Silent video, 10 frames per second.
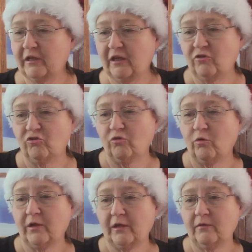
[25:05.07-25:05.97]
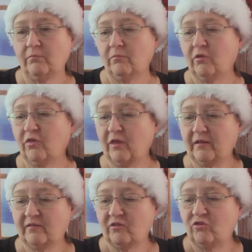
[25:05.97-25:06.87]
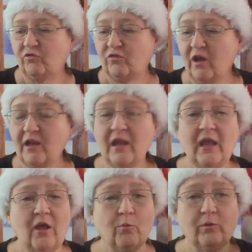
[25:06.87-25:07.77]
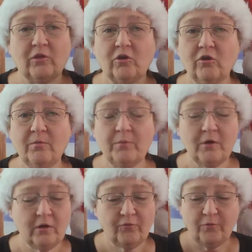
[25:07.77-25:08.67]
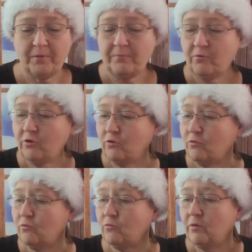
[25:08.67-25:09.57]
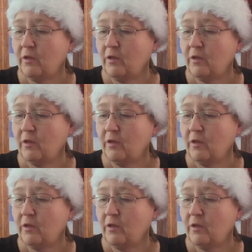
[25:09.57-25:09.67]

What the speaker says: enjoy the things that you've done with the cookbook. For people who